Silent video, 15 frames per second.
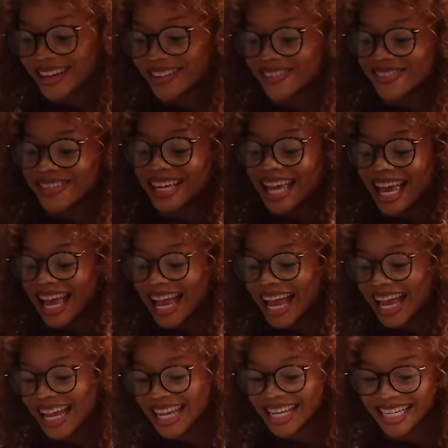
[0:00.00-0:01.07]

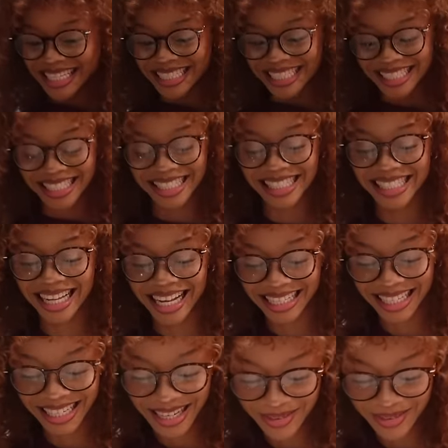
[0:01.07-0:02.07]
Okay, this is not that